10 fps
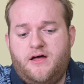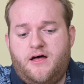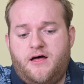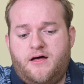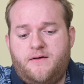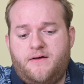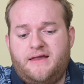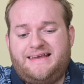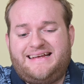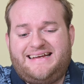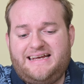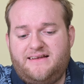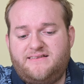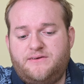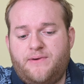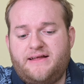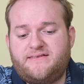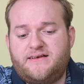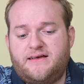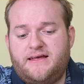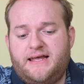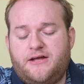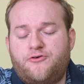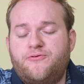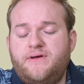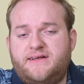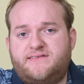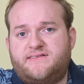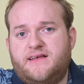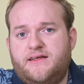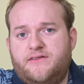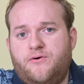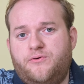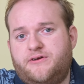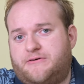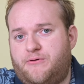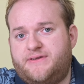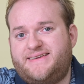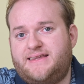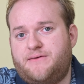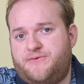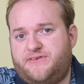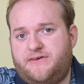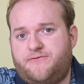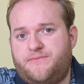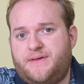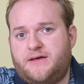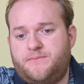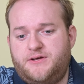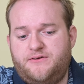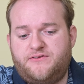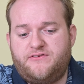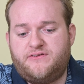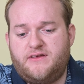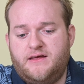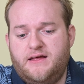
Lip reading: and easy way to increase the audio quality they receive from their computers.